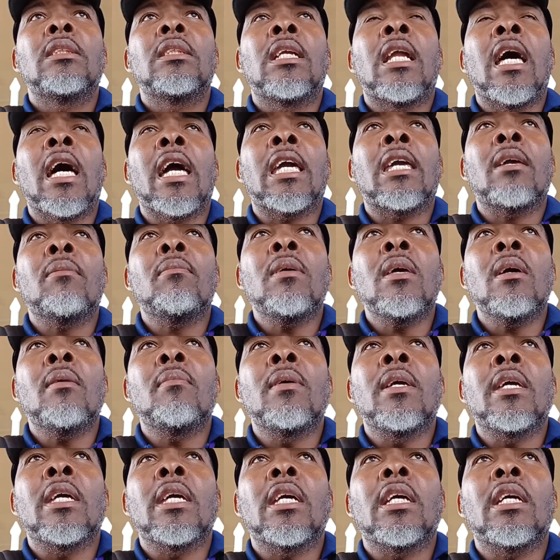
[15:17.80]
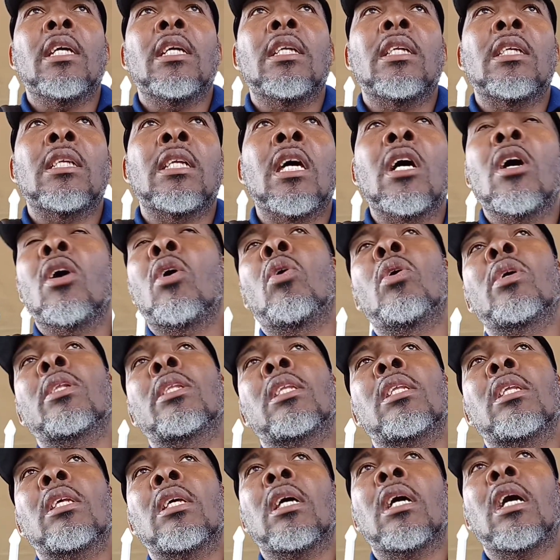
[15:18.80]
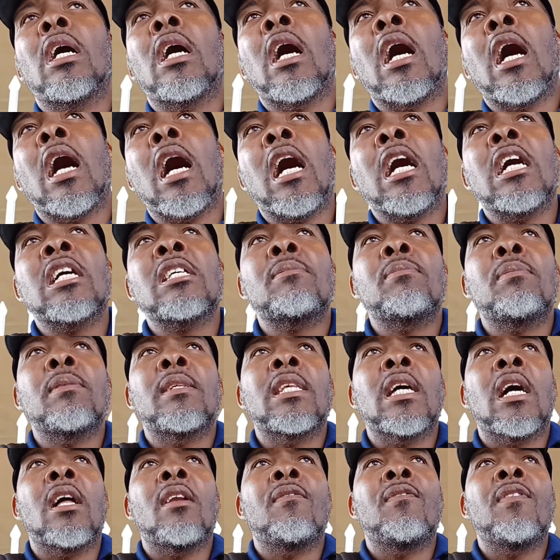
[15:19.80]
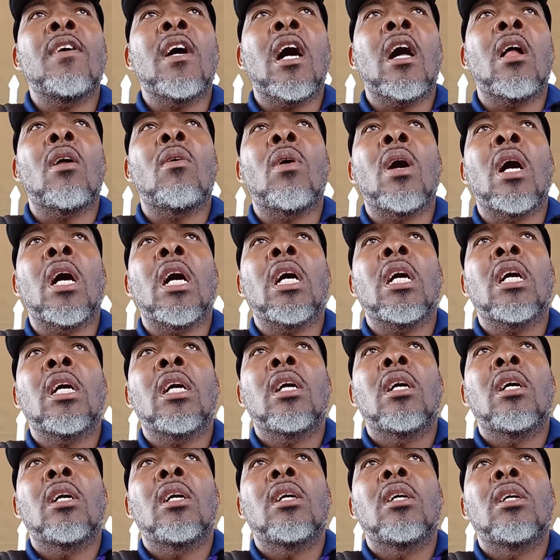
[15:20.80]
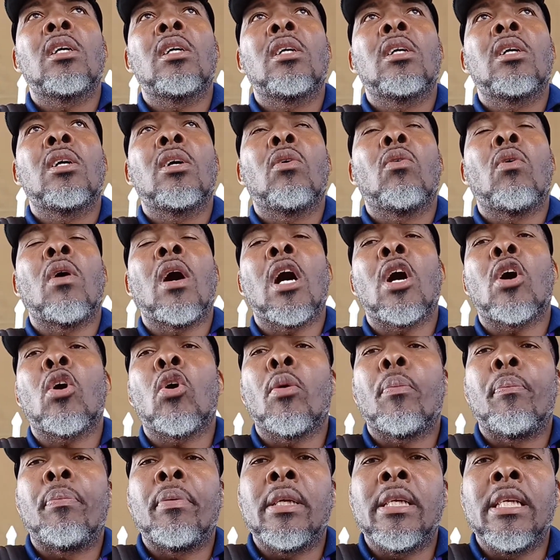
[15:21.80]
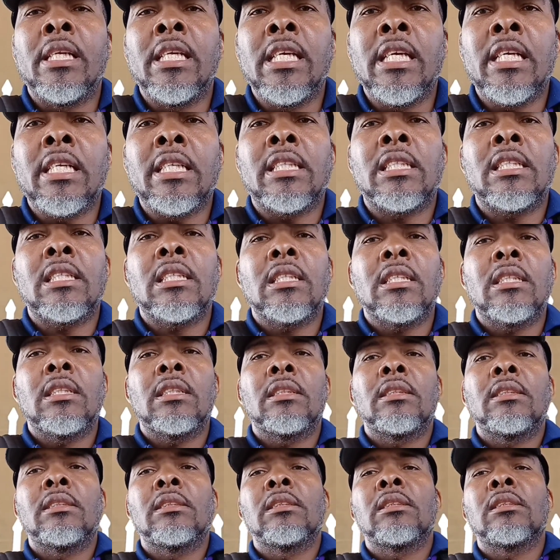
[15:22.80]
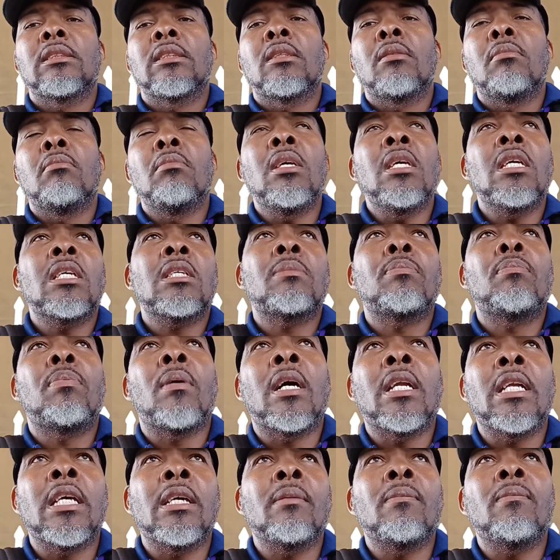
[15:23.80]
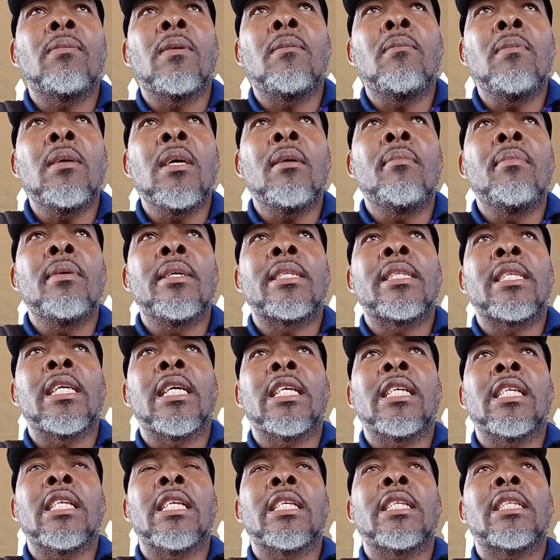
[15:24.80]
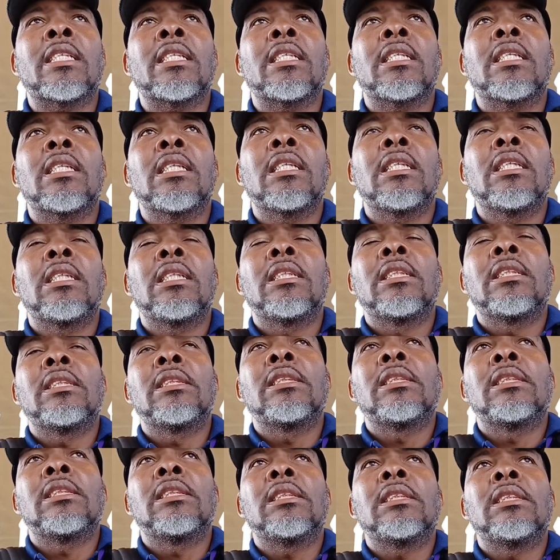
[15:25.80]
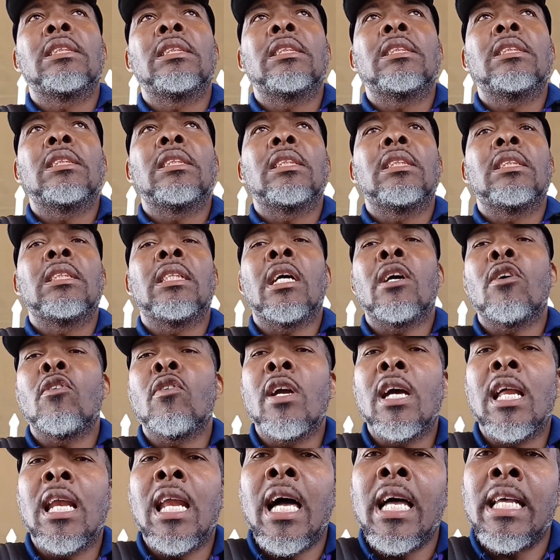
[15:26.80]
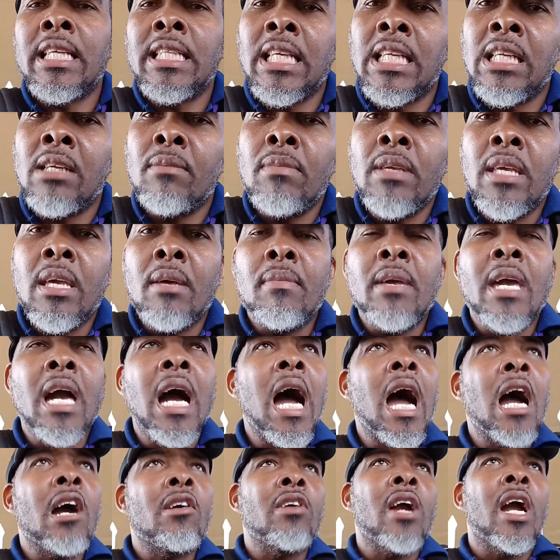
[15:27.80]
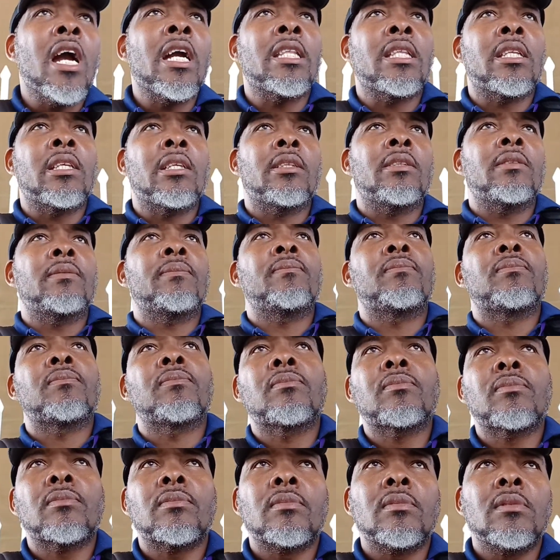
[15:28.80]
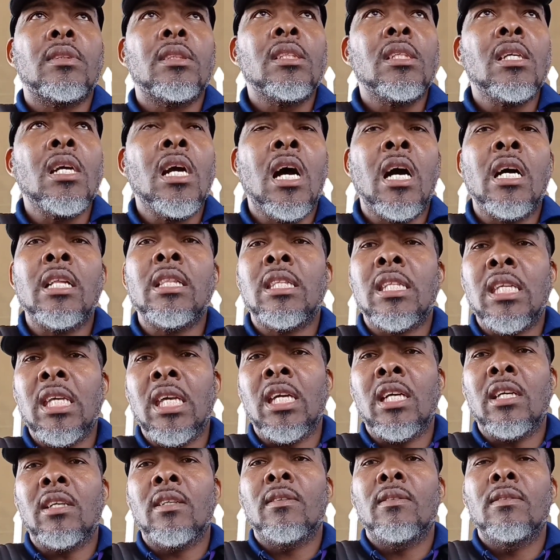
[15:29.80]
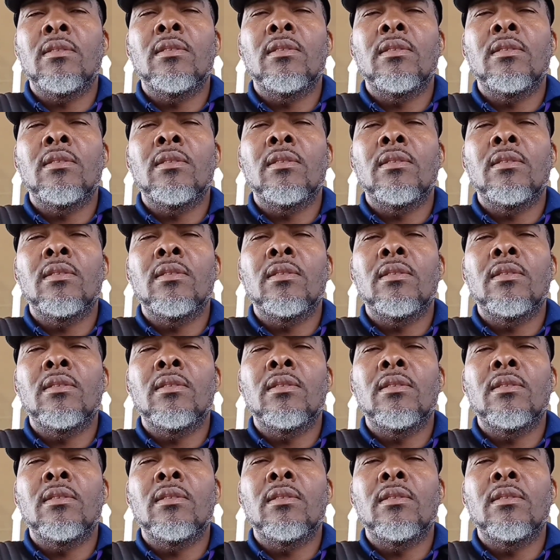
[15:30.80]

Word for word: like baby, they out hospital for one, one couple days based upon the, baby sickness. Then realize that the baby alright and thing.